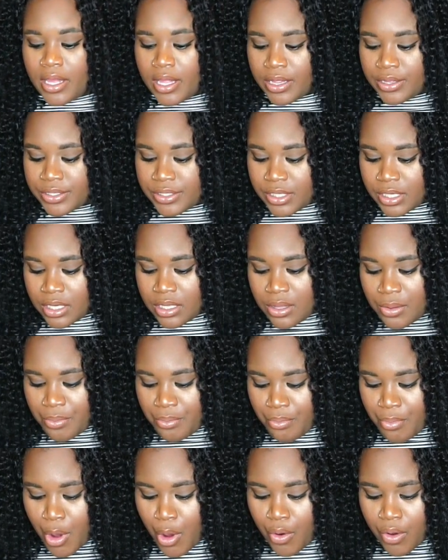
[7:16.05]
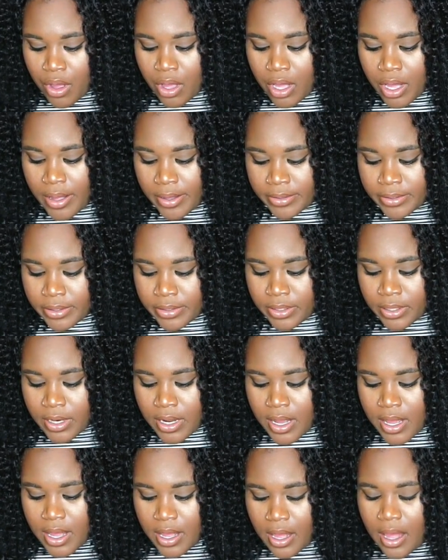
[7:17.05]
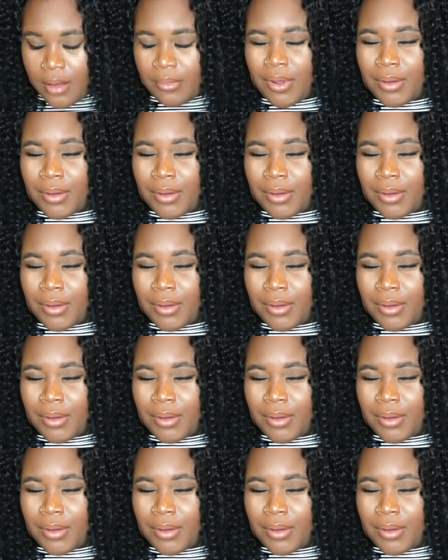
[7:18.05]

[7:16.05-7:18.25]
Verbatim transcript: instead of the mocha color um,